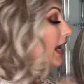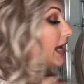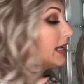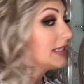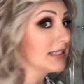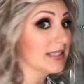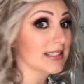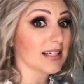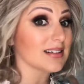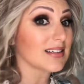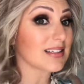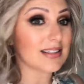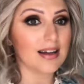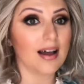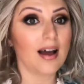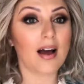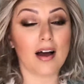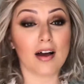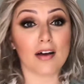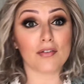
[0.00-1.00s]
it doesn't
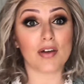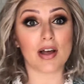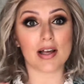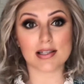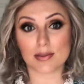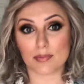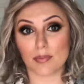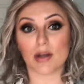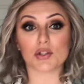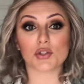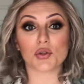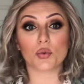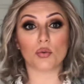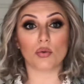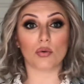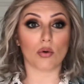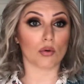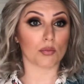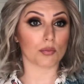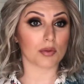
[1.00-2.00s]
have as much
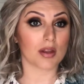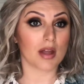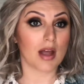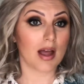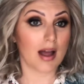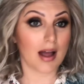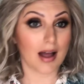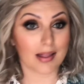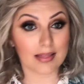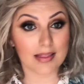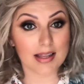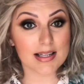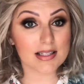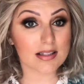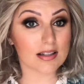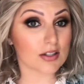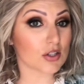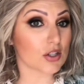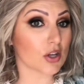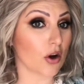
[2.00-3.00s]
warmth. And these are
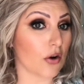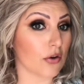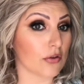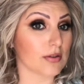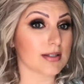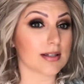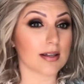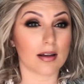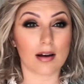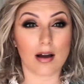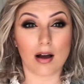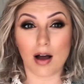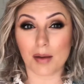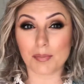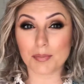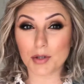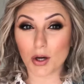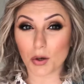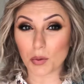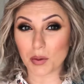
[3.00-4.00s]
the tones that
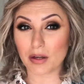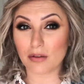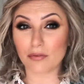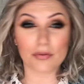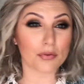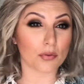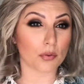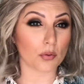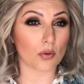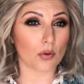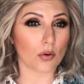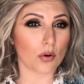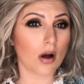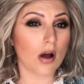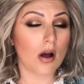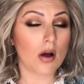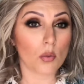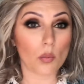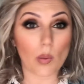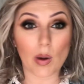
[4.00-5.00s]
I'm going for
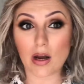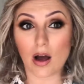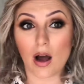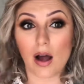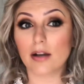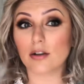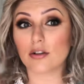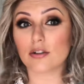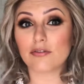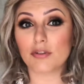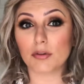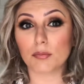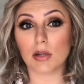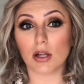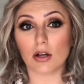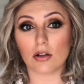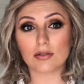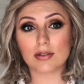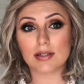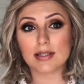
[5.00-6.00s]
when I look for
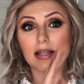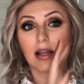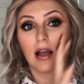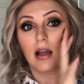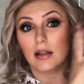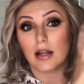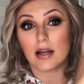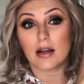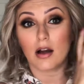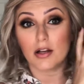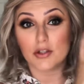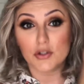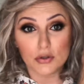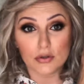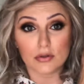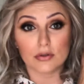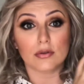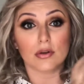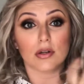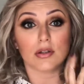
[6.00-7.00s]
blondes. Like, I
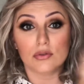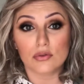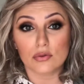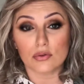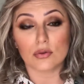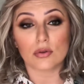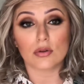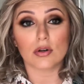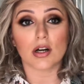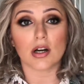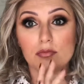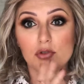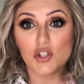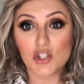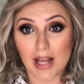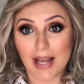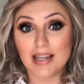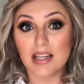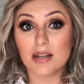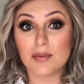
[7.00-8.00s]
do adore
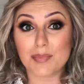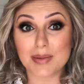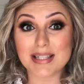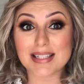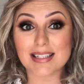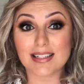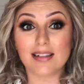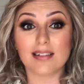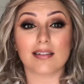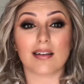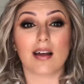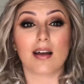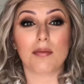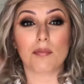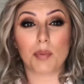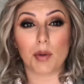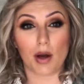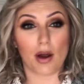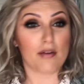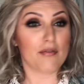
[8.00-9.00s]
Shaded Biscuit,
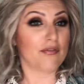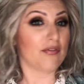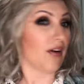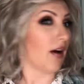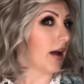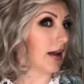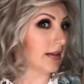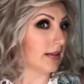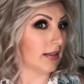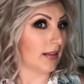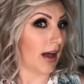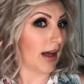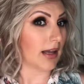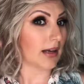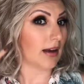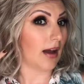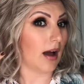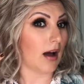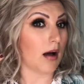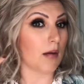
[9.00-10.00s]
but I find
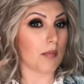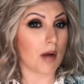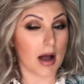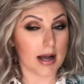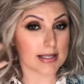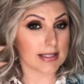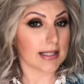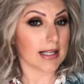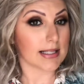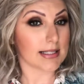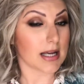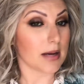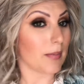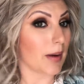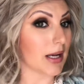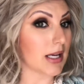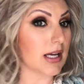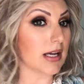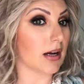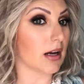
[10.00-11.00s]
that Iced Latte
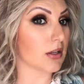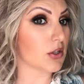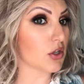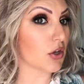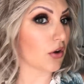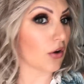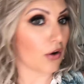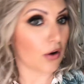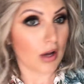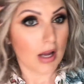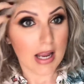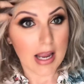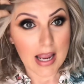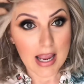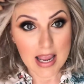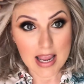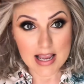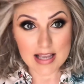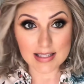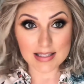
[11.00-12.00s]
Macchiato
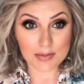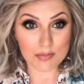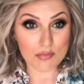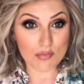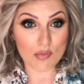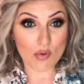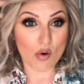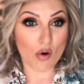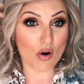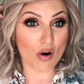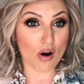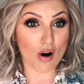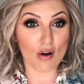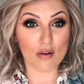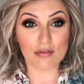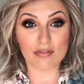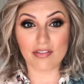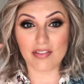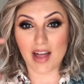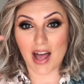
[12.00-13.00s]
is more
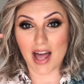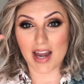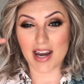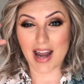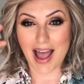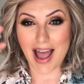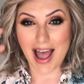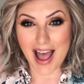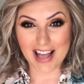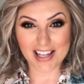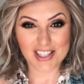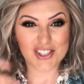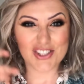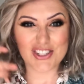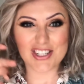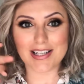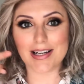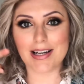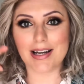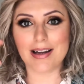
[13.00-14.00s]
of that
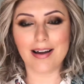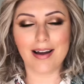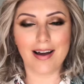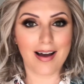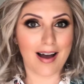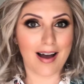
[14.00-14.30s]
ashy,